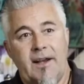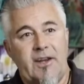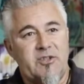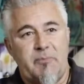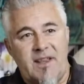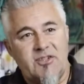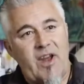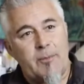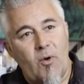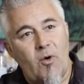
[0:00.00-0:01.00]
he used to
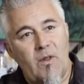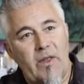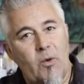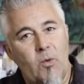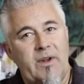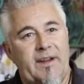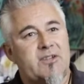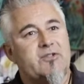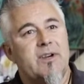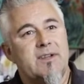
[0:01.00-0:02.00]
pinstripe all the old
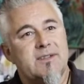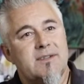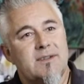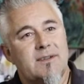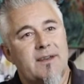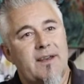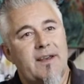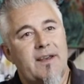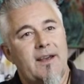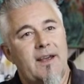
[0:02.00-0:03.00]
Guinness trucks
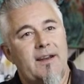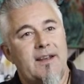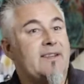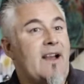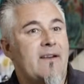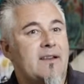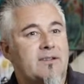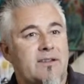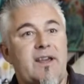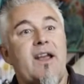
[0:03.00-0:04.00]
in his garage
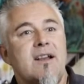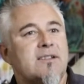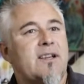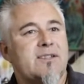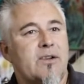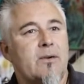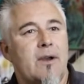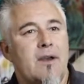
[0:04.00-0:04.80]
years and years ago.